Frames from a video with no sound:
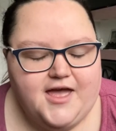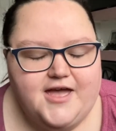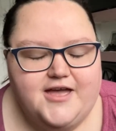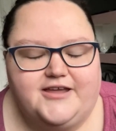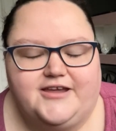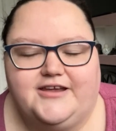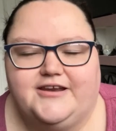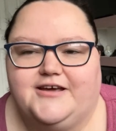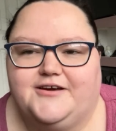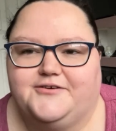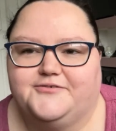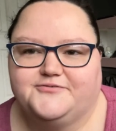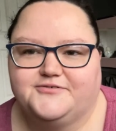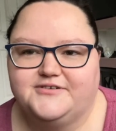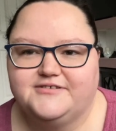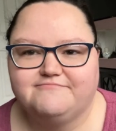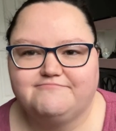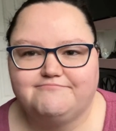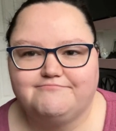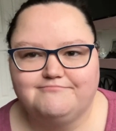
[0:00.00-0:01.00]
you know,
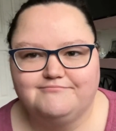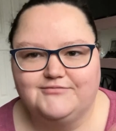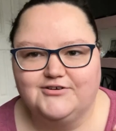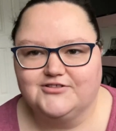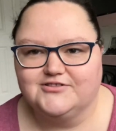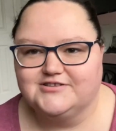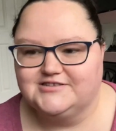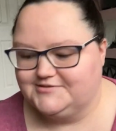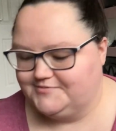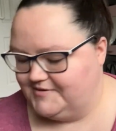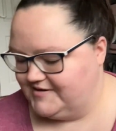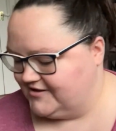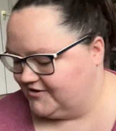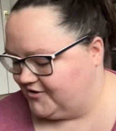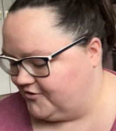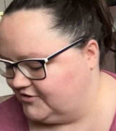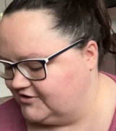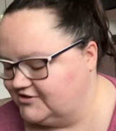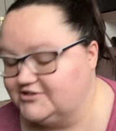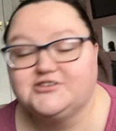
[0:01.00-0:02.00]
months where the
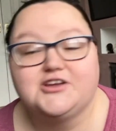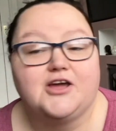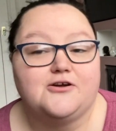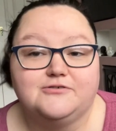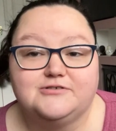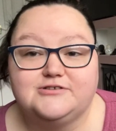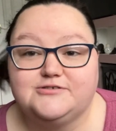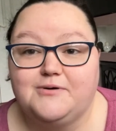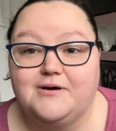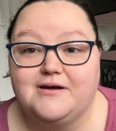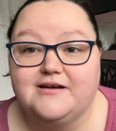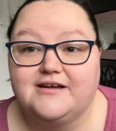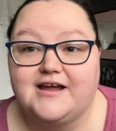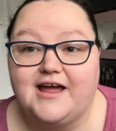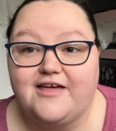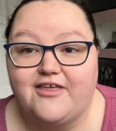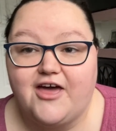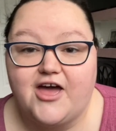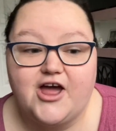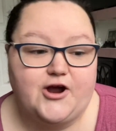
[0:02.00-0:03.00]
colours go
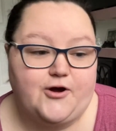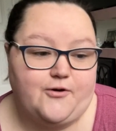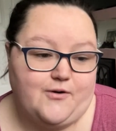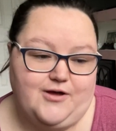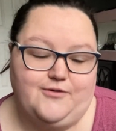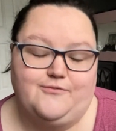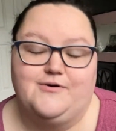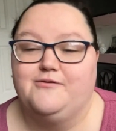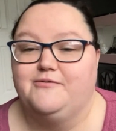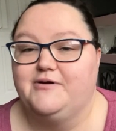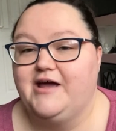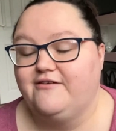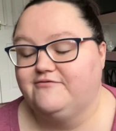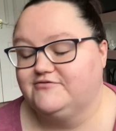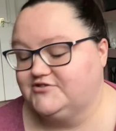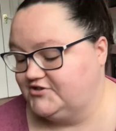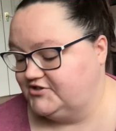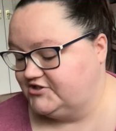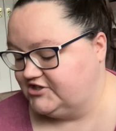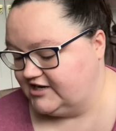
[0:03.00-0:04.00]
together quite well. We have
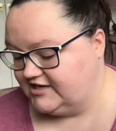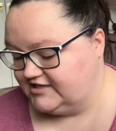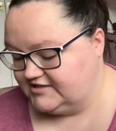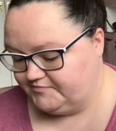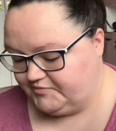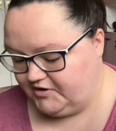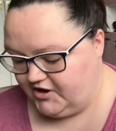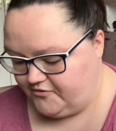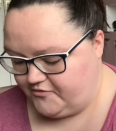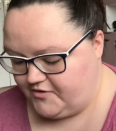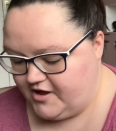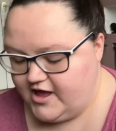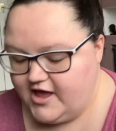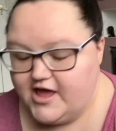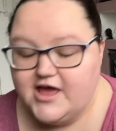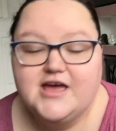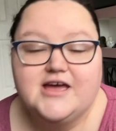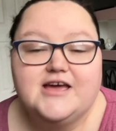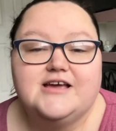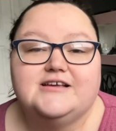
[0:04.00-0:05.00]
2 shades of blue.
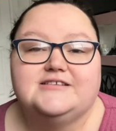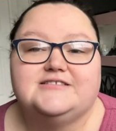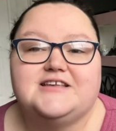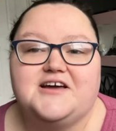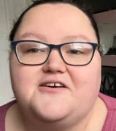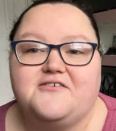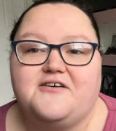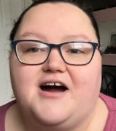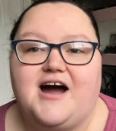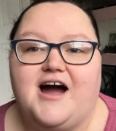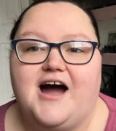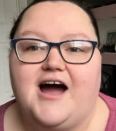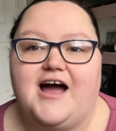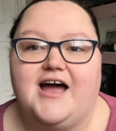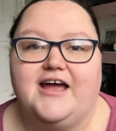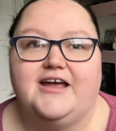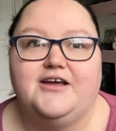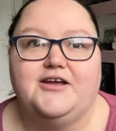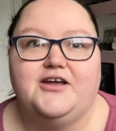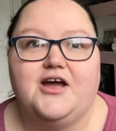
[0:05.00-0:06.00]
So
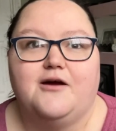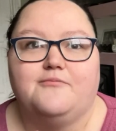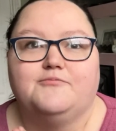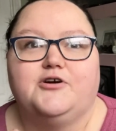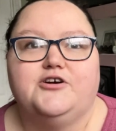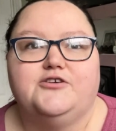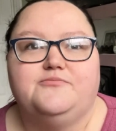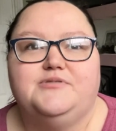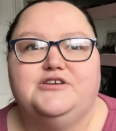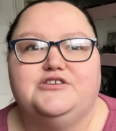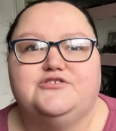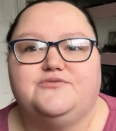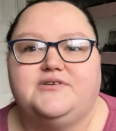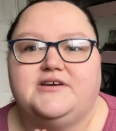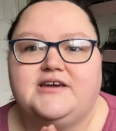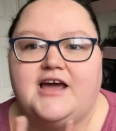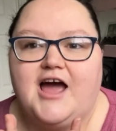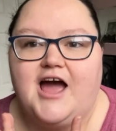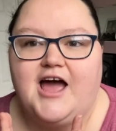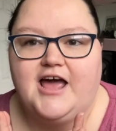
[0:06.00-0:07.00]
I am going to be
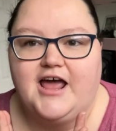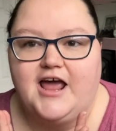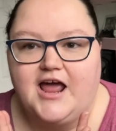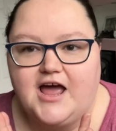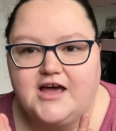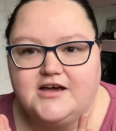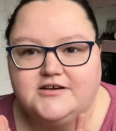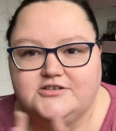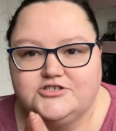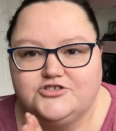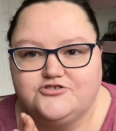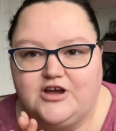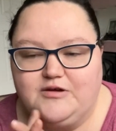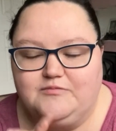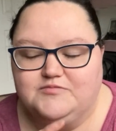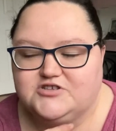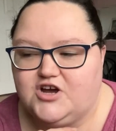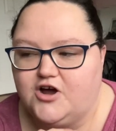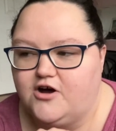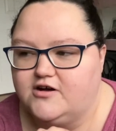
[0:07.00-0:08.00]
doing a
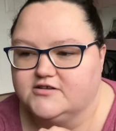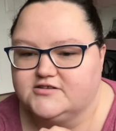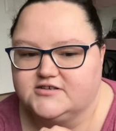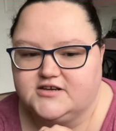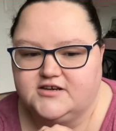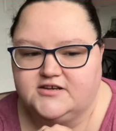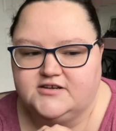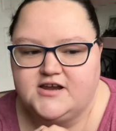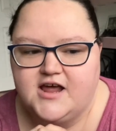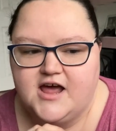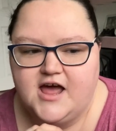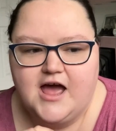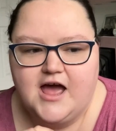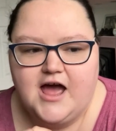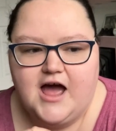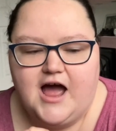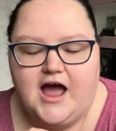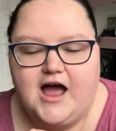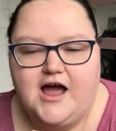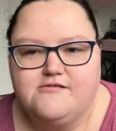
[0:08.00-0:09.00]
striped cardigan.
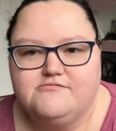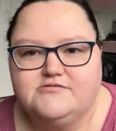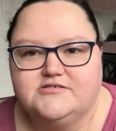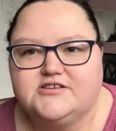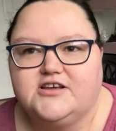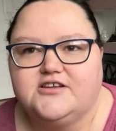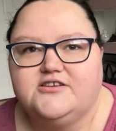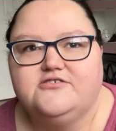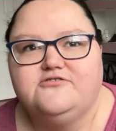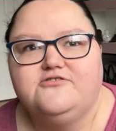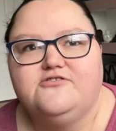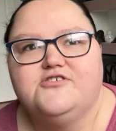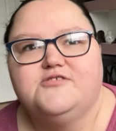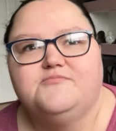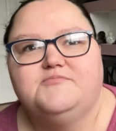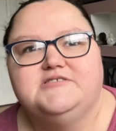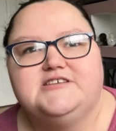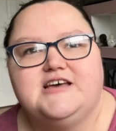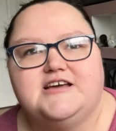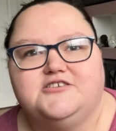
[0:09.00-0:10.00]
I was going to look at
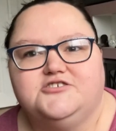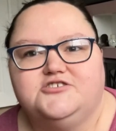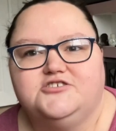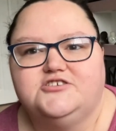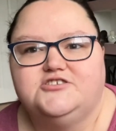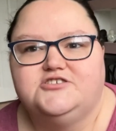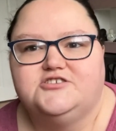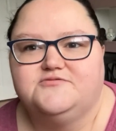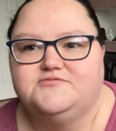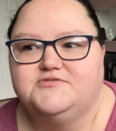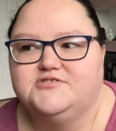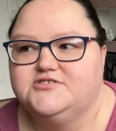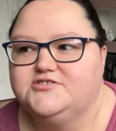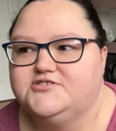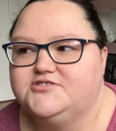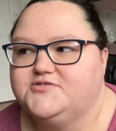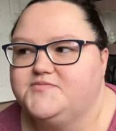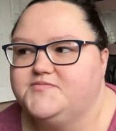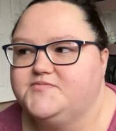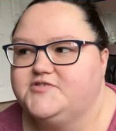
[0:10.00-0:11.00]
potentially doing
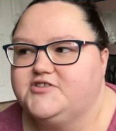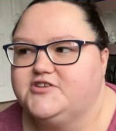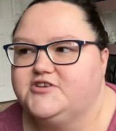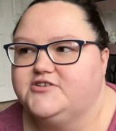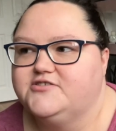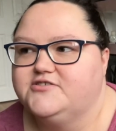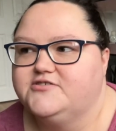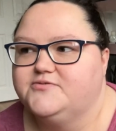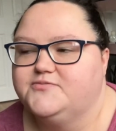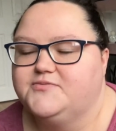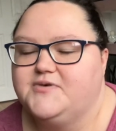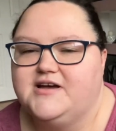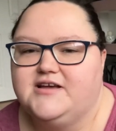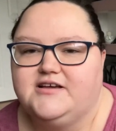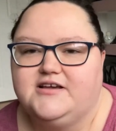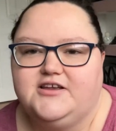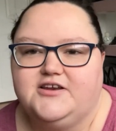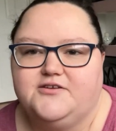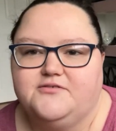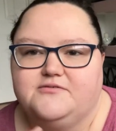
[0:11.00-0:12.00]
something where,
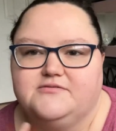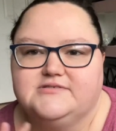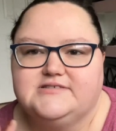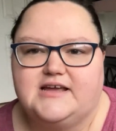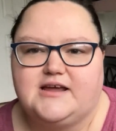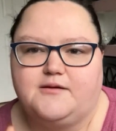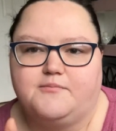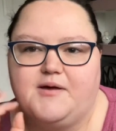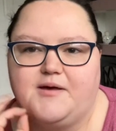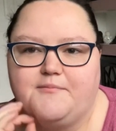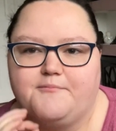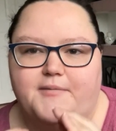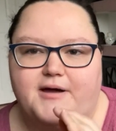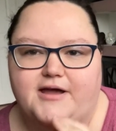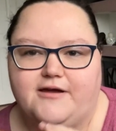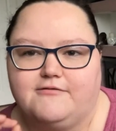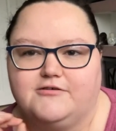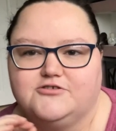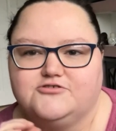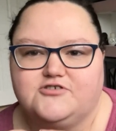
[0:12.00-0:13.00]
you know, it's like a bit of
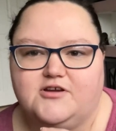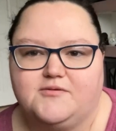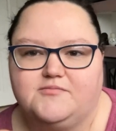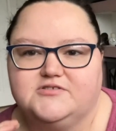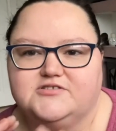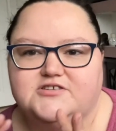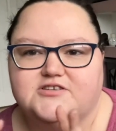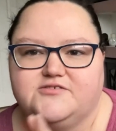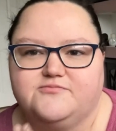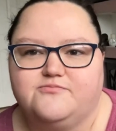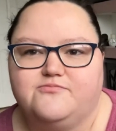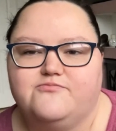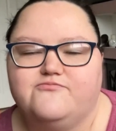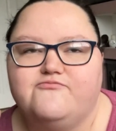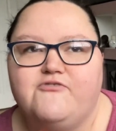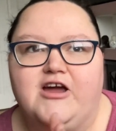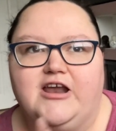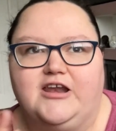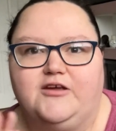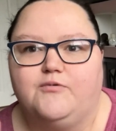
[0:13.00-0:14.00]
micro striping, so they're
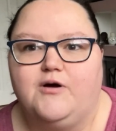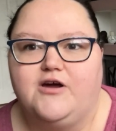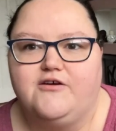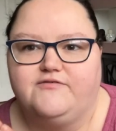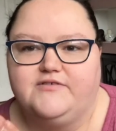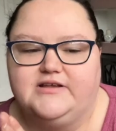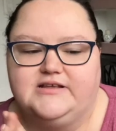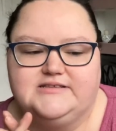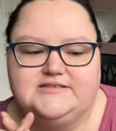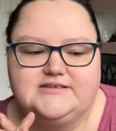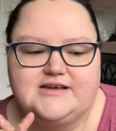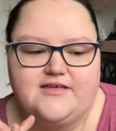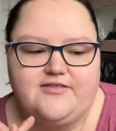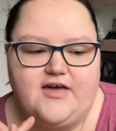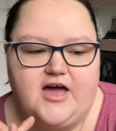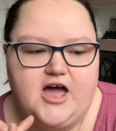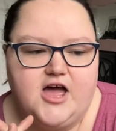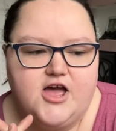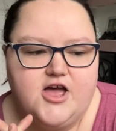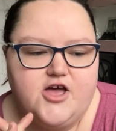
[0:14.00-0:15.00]
really woven in
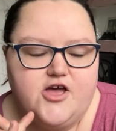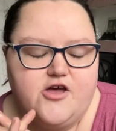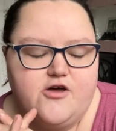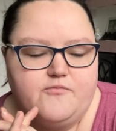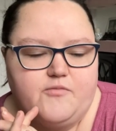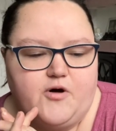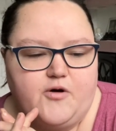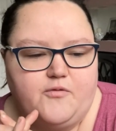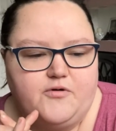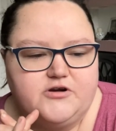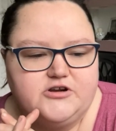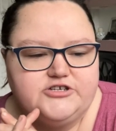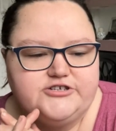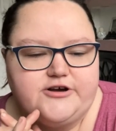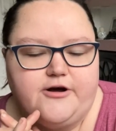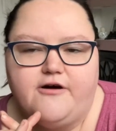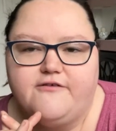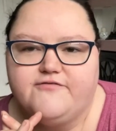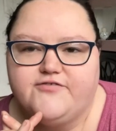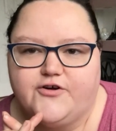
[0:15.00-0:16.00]
together, but I want to show
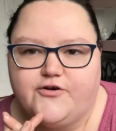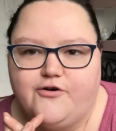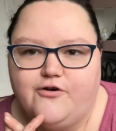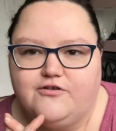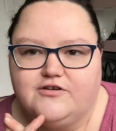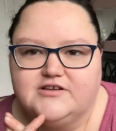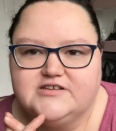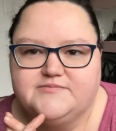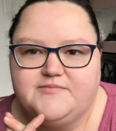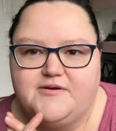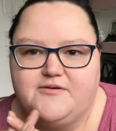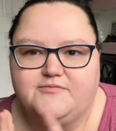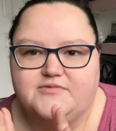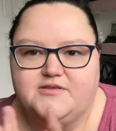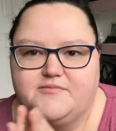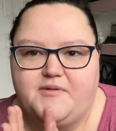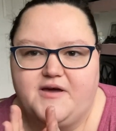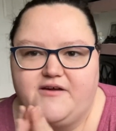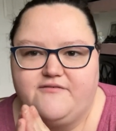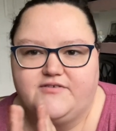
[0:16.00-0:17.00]
off the colours a bit with a
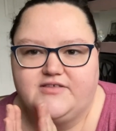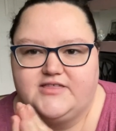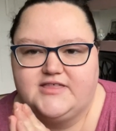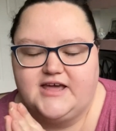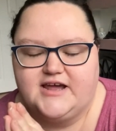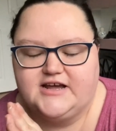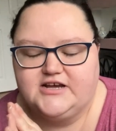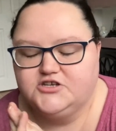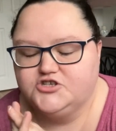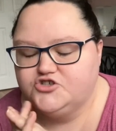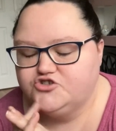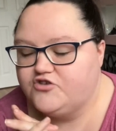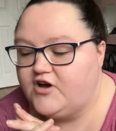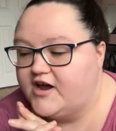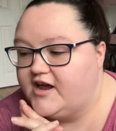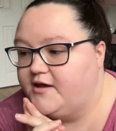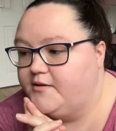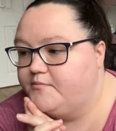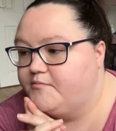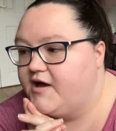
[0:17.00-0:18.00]
bit of a thicker
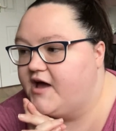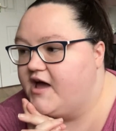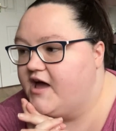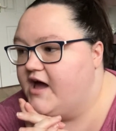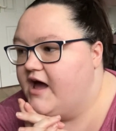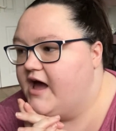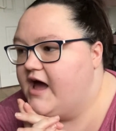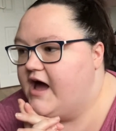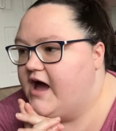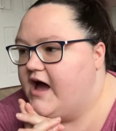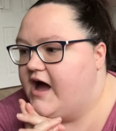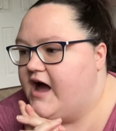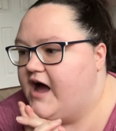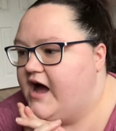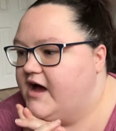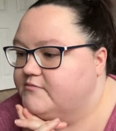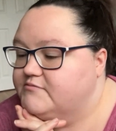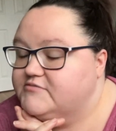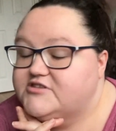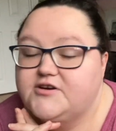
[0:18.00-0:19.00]
stripe.
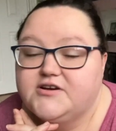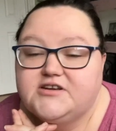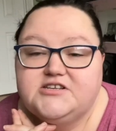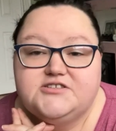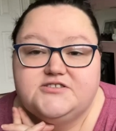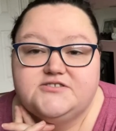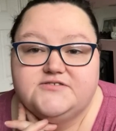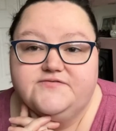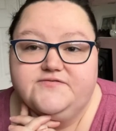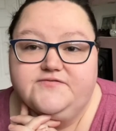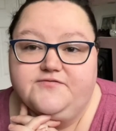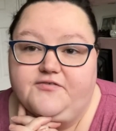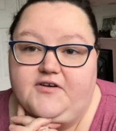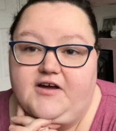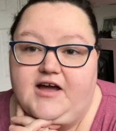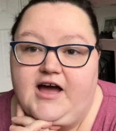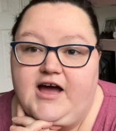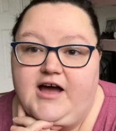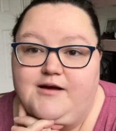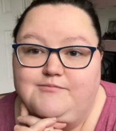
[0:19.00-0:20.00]
So
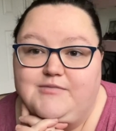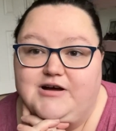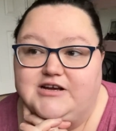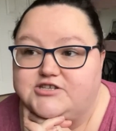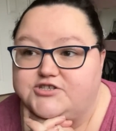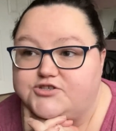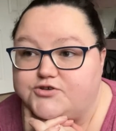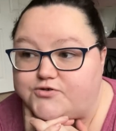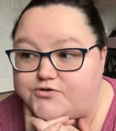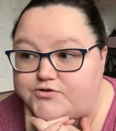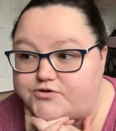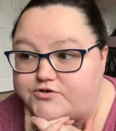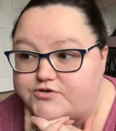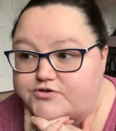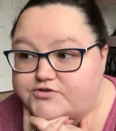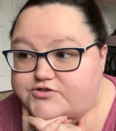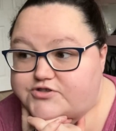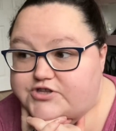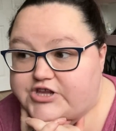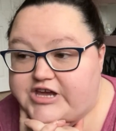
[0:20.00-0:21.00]
I saw
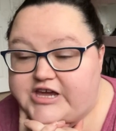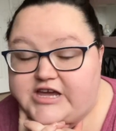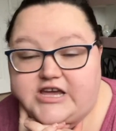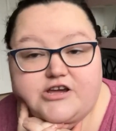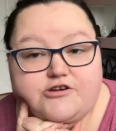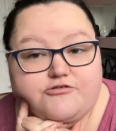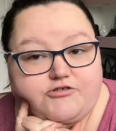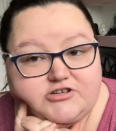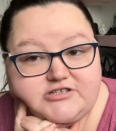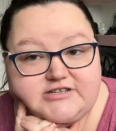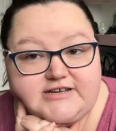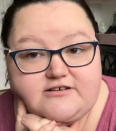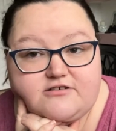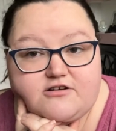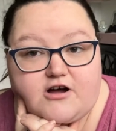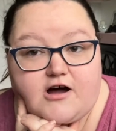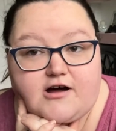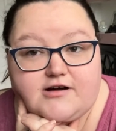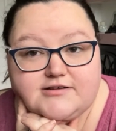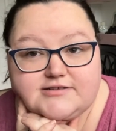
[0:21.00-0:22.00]
the Crosshill
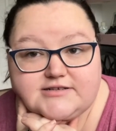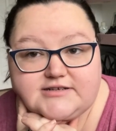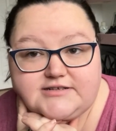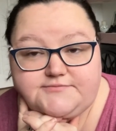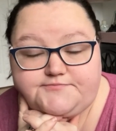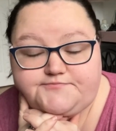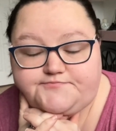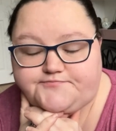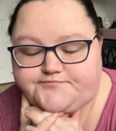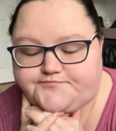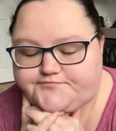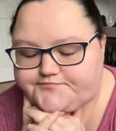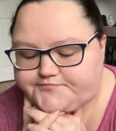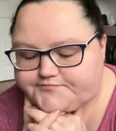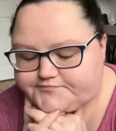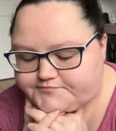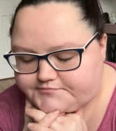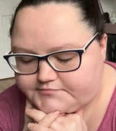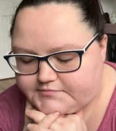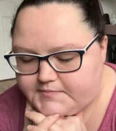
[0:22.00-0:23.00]
cardigan,
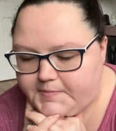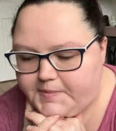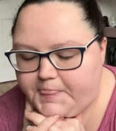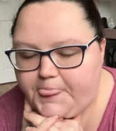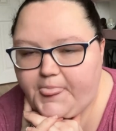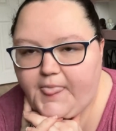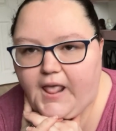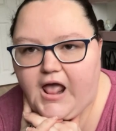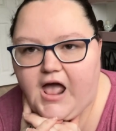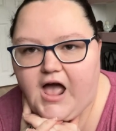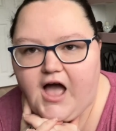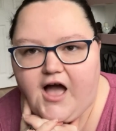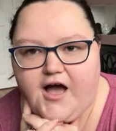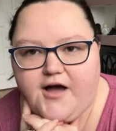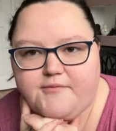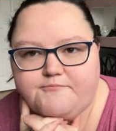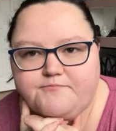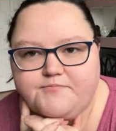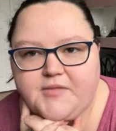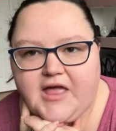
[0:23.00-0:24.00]

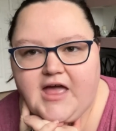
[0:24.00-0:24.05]
and